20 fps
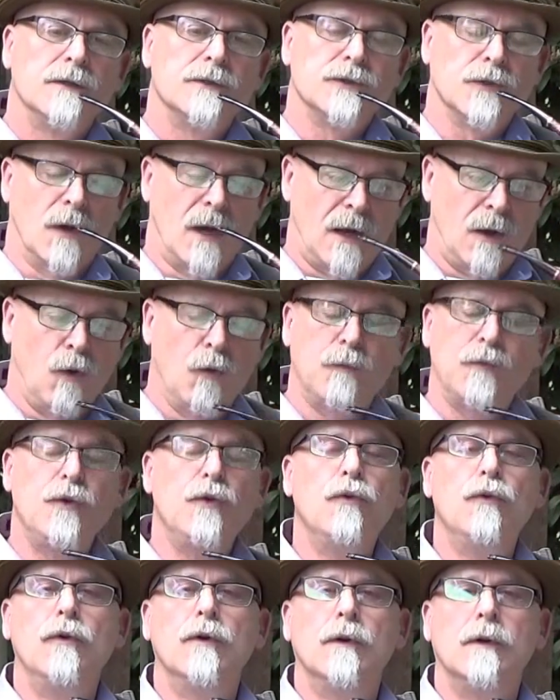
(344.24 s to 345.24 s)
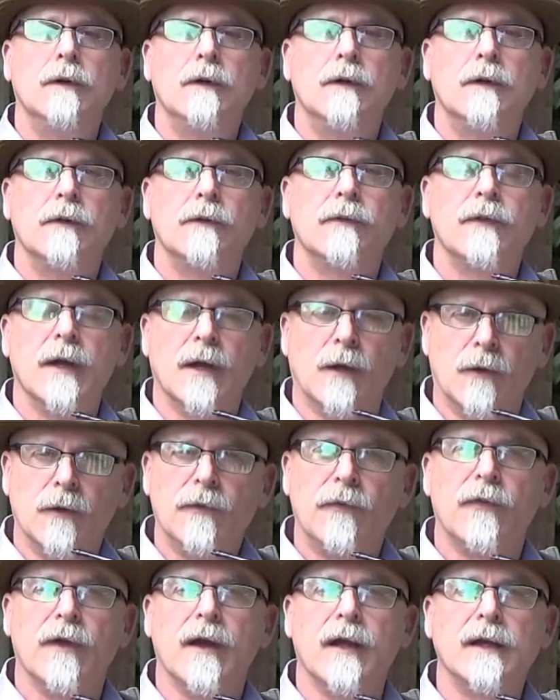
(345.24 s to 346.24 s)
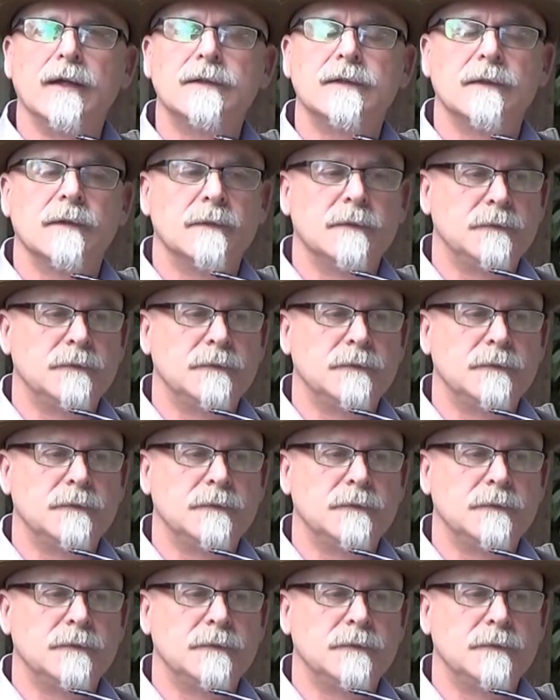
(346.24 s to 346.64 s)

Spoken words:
So I hope you think good things,